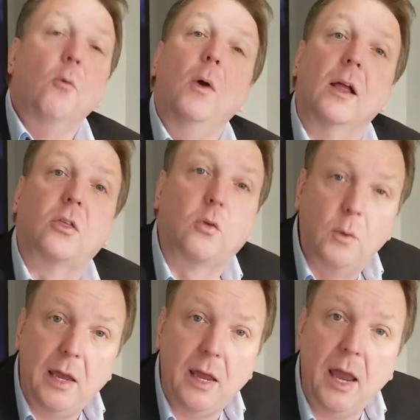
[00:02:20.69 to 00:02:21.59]
We got
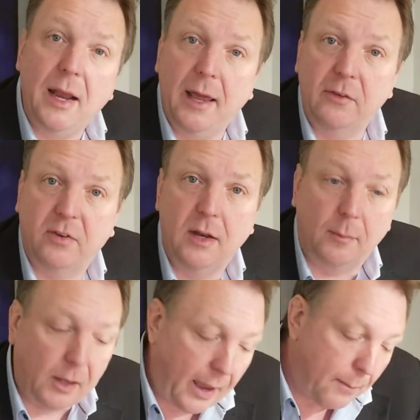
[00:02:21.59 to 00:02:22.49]
three in
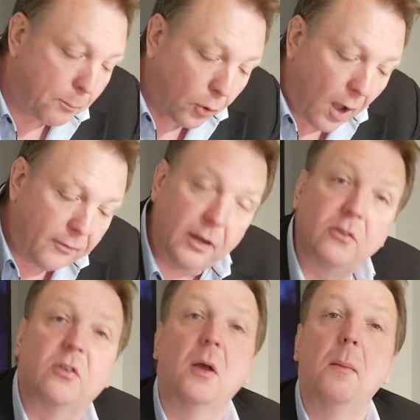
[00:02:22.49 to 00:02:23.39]
NCAA.
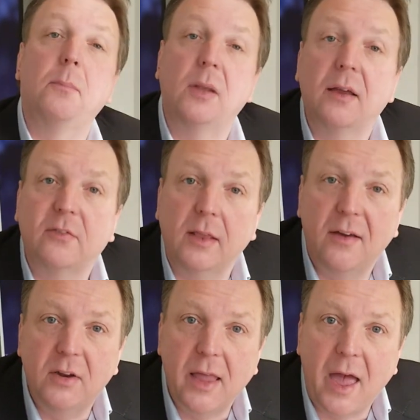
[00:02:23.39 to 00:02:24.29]
Providence plus
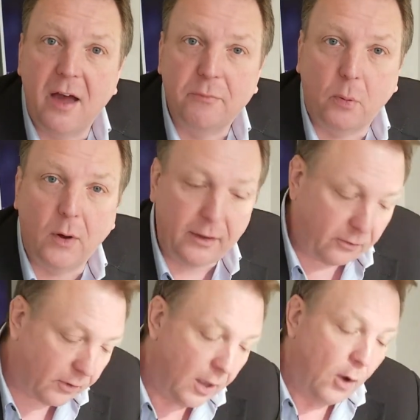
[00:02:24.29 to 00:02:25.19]
11 and a half
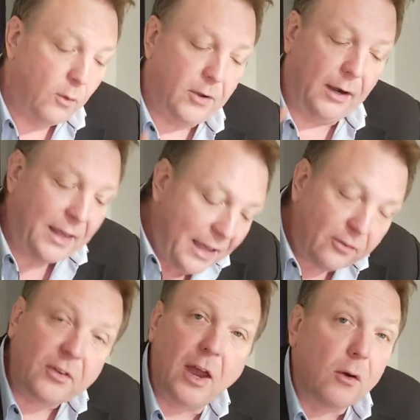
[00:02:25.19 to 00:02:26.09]
points. We've got
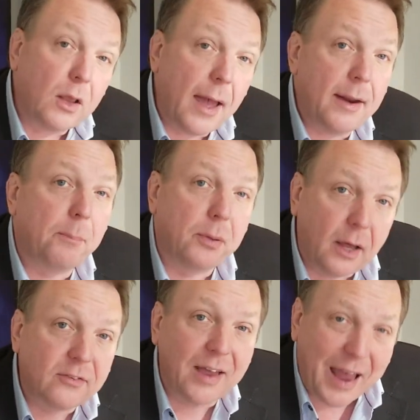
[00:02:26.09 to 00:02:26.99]
East Carolina
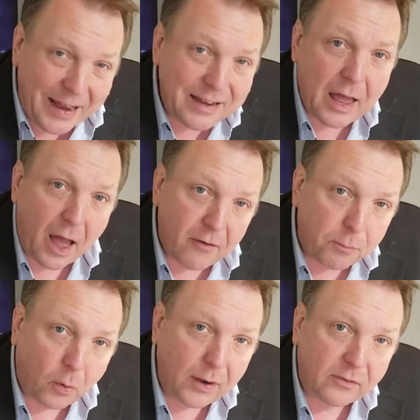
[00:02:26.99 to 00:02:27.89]
plus eight and a half
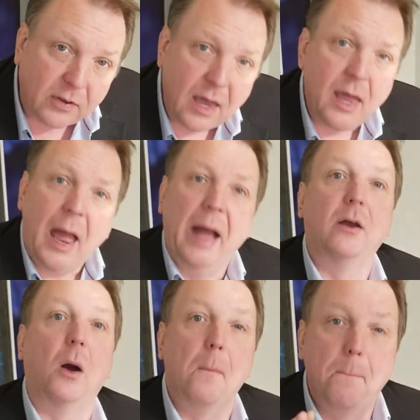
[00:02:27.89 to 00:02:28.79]
points and
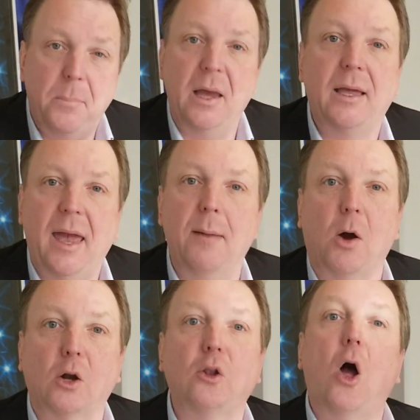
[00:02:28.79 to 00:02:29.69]
our big game,
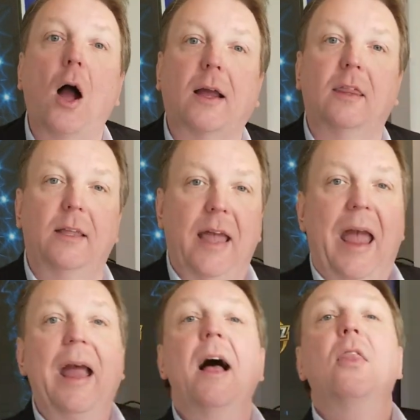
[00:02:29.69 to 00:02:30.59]
our lock of the
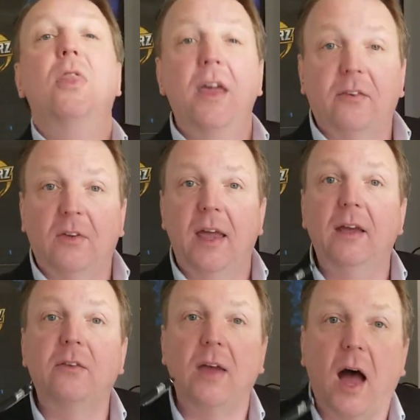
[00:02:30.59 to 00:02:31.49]
day. This
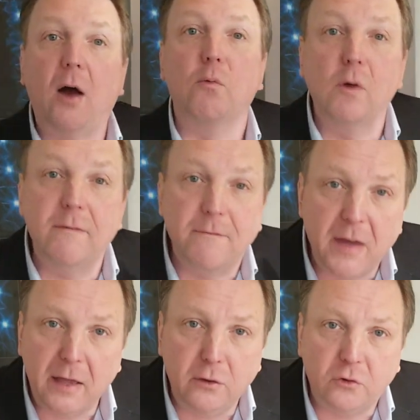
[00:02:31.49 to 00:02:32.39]
is a
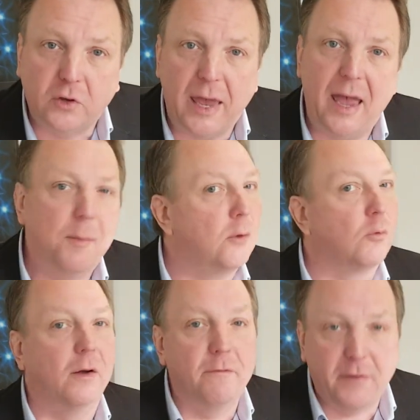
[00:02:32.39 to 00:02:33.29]
revenge game, and
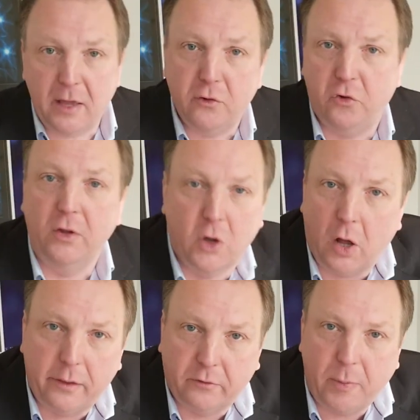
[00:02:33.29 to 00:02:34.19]
revenge in
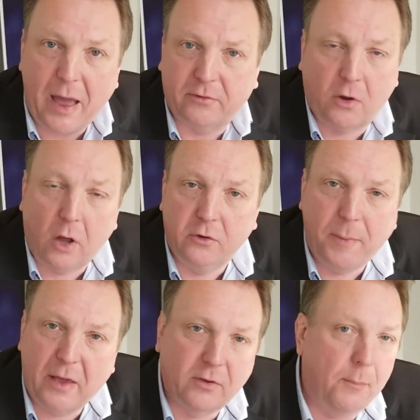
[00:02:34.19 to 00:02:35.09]
college, bas- college
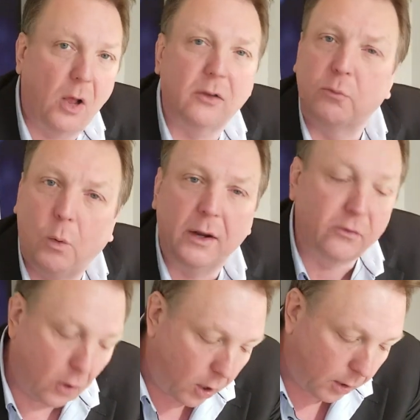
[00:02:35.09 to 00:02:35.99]
basketball is what
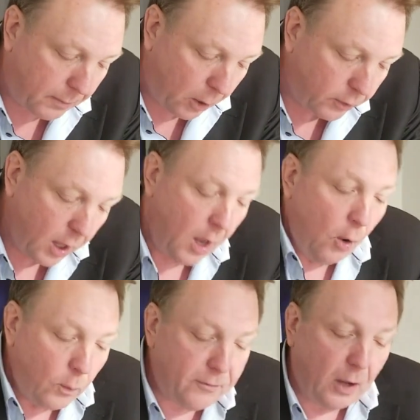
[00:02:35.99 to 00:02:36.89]
it's all about.
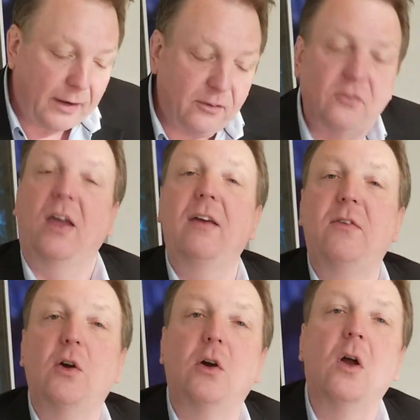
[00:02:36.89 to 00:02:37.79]
We've got
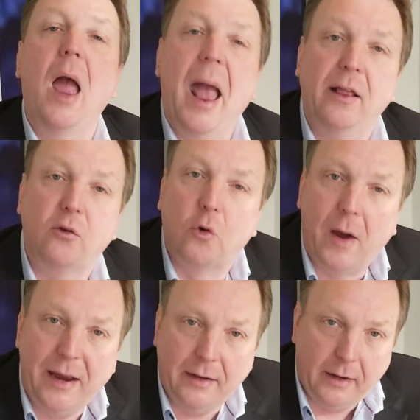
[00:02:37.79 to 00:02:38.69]
Xavier and
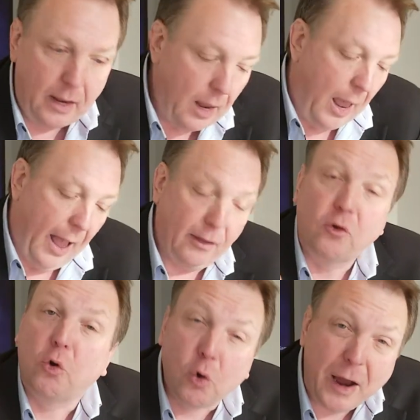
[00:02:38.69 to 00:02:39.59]
Creighton, and
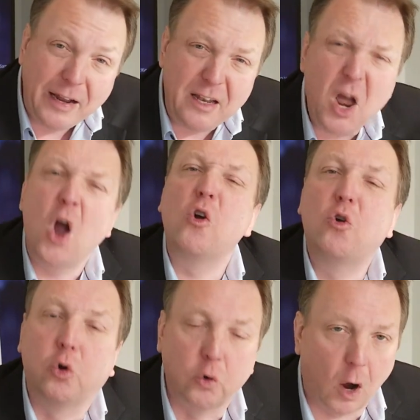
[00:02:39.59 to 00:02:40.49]
Creighton
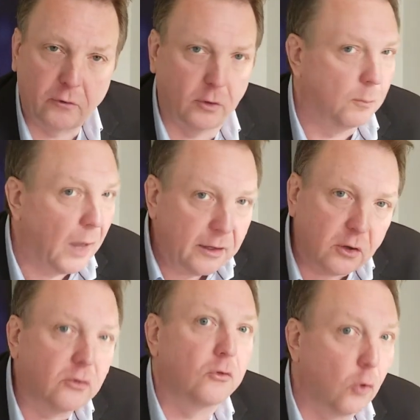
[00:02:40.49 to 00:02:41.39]
crushed them, like
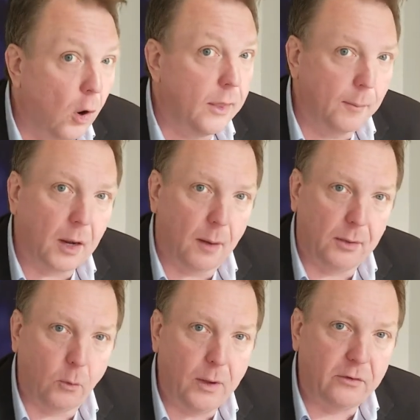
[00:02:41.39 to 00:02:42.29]
destroyed them a
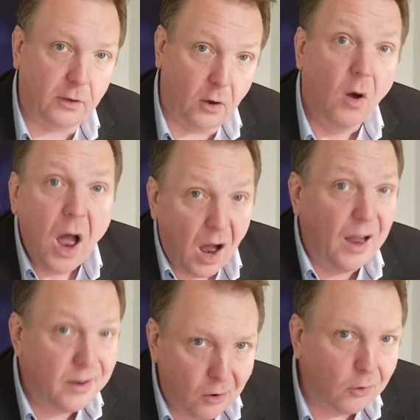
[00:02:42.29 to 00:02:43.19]
couple of weeks ago.
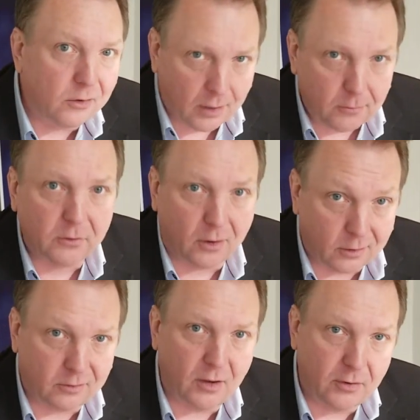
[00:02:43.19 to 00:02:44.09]
I know because I was
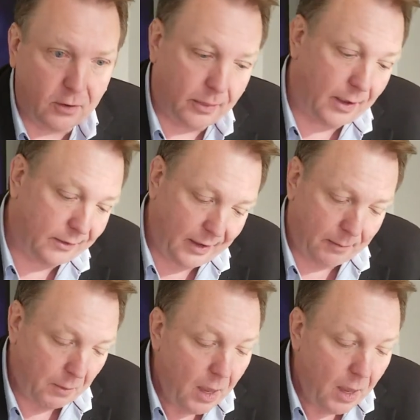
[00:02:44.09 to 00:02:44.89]
on Xavier on that game.